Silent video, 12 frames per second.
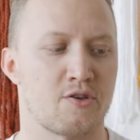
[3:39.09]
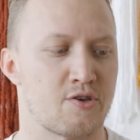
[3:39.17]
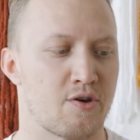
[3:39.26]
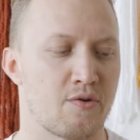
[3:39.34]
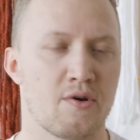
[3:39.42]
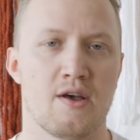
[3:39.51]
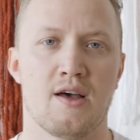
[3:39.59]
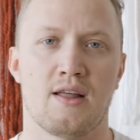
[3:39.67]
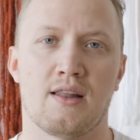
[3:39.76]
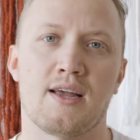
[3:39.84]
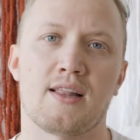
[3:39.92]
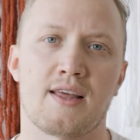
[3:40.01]
So
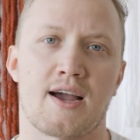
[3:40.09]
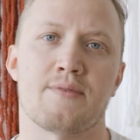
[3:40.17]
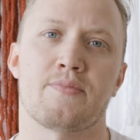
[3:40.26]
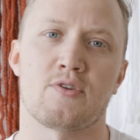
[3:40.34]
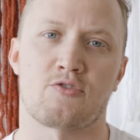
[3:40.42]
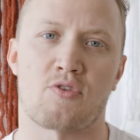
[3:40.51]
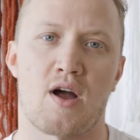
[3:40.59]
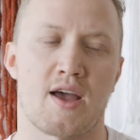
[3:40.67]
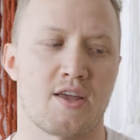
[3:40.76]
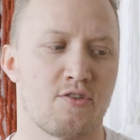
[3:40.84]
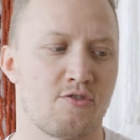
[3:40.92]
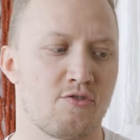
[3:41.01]
lately I've been
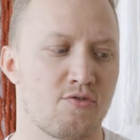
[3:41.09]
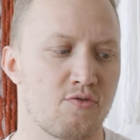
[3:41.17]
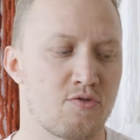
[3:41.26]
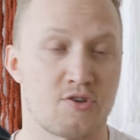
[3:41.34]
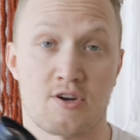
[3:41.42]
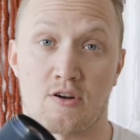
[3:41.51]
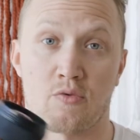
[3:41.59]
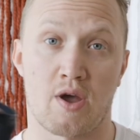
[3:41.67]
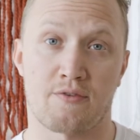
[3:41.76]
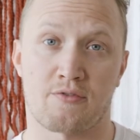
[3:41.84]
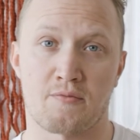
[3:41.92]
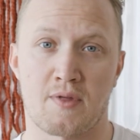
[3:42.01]
trying to steer
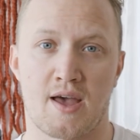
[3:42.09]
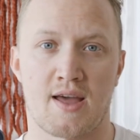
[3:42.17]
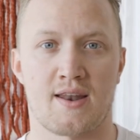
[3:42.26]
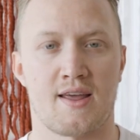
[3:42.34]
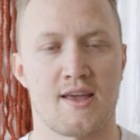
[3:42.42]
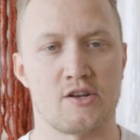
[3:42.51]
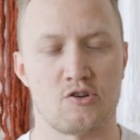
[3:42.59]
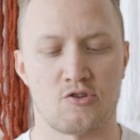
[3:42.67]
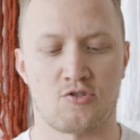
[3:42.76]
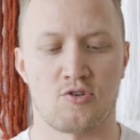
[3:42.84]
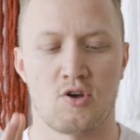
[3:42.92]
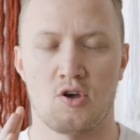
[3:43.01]
away from that and
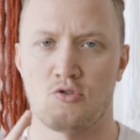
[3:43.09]
just